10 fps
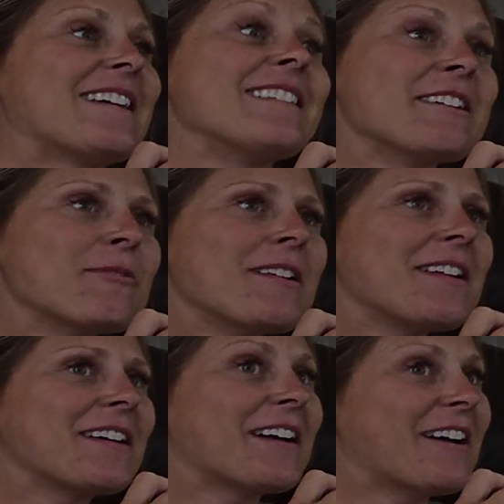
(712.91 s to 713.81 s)
I think we
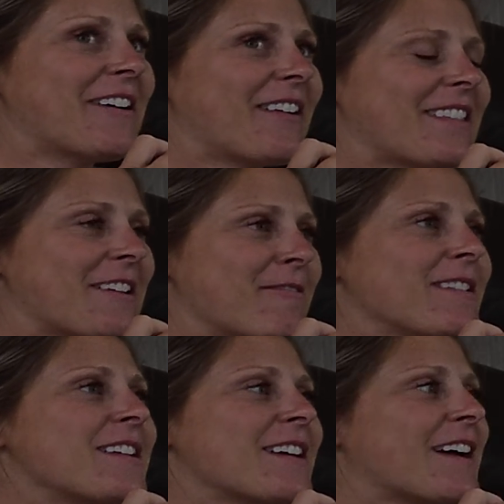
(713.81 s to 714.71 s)
need to go. I think we
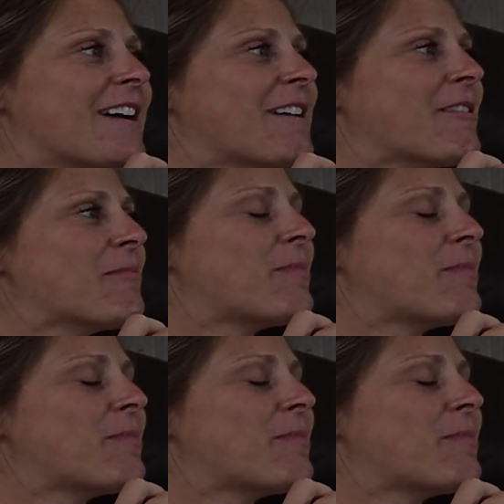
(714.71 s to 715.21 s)
need to go.